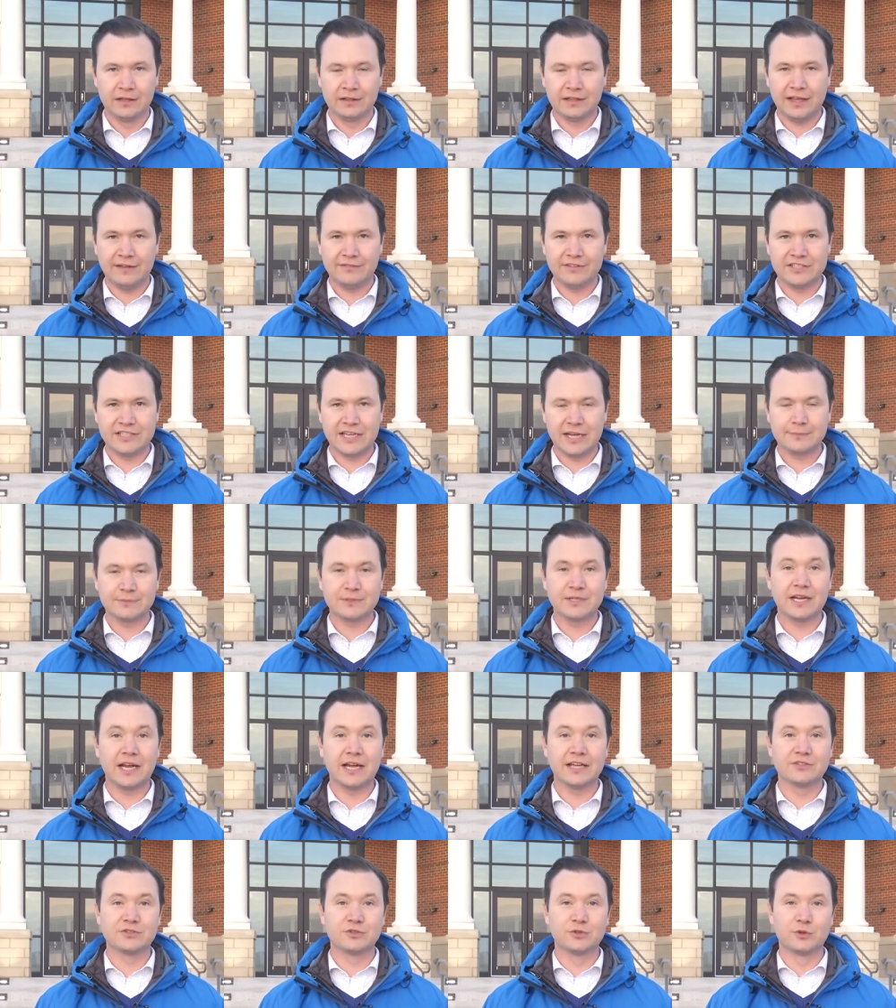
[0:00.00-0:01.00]
Live at Thompson
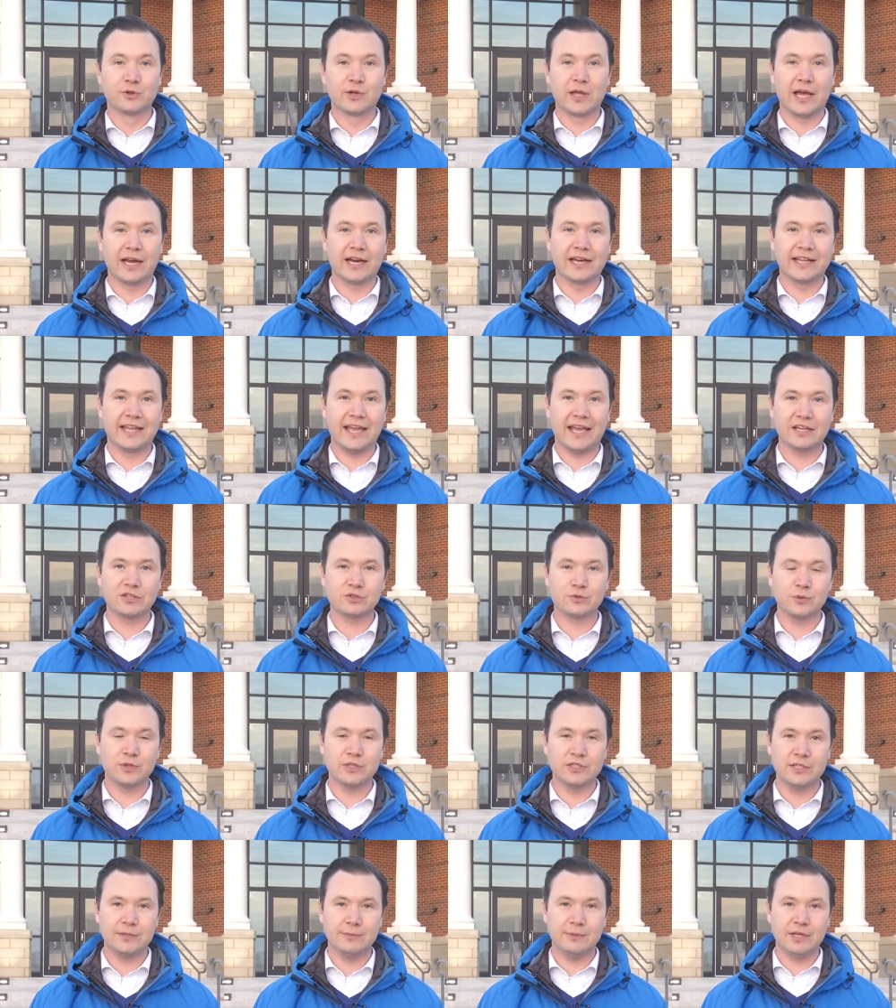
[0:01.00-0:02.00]
High School, Conan Gasque,
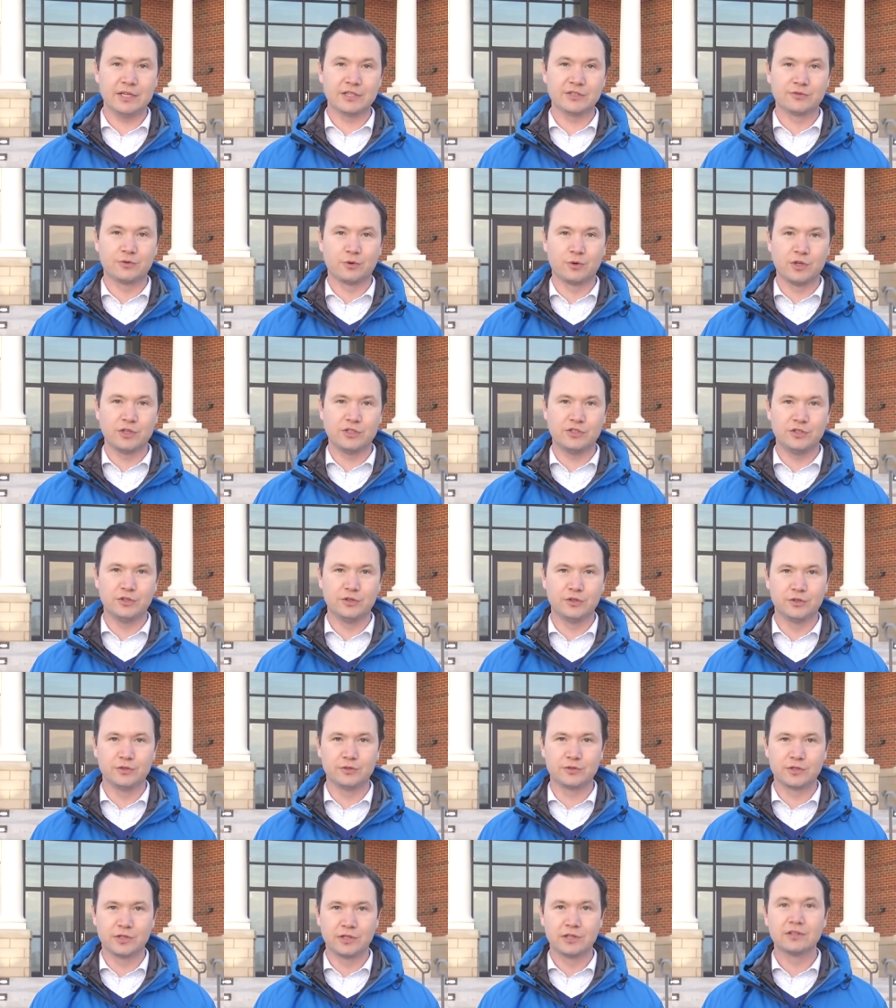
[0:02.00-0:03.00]
CBS 42
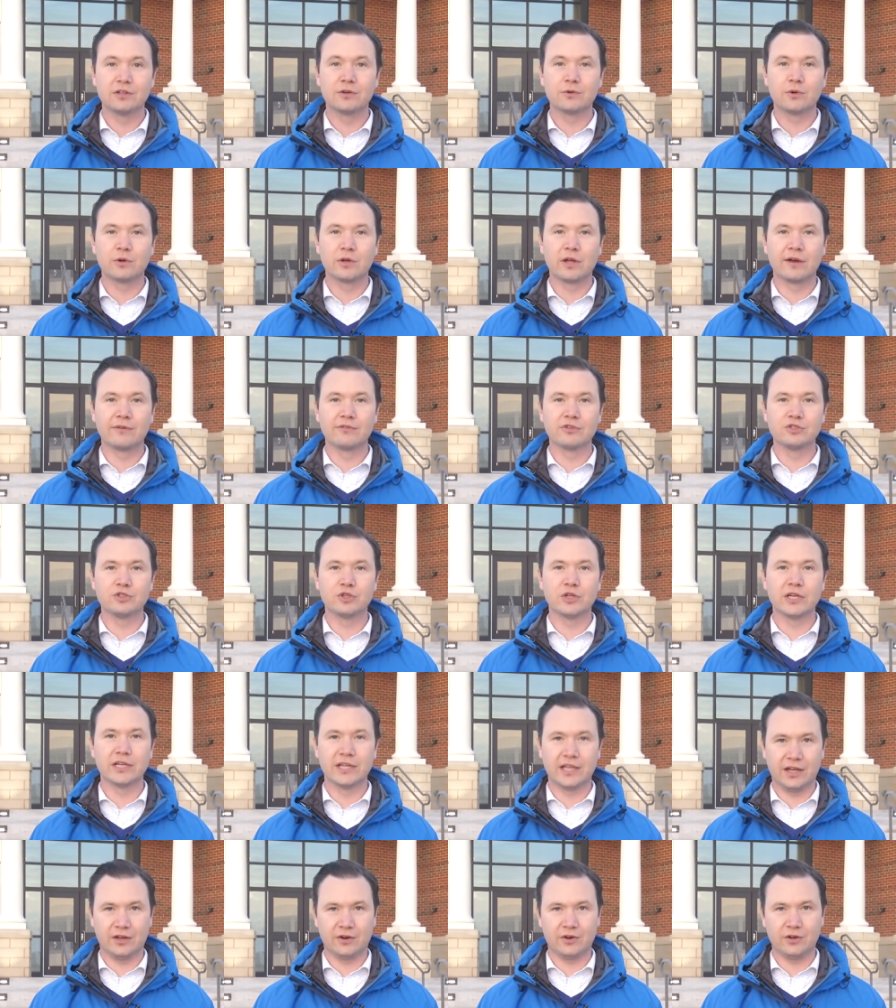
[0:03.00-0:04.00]
News. Local coverage you
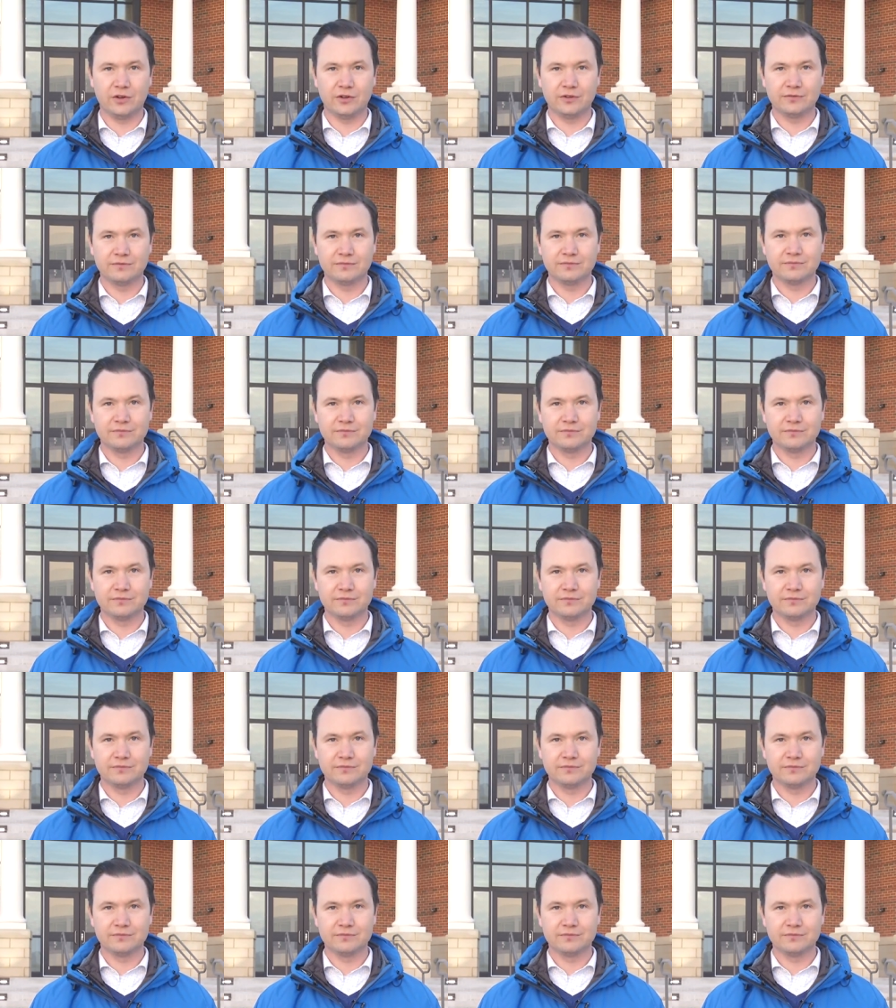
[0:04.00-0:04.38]
can count on.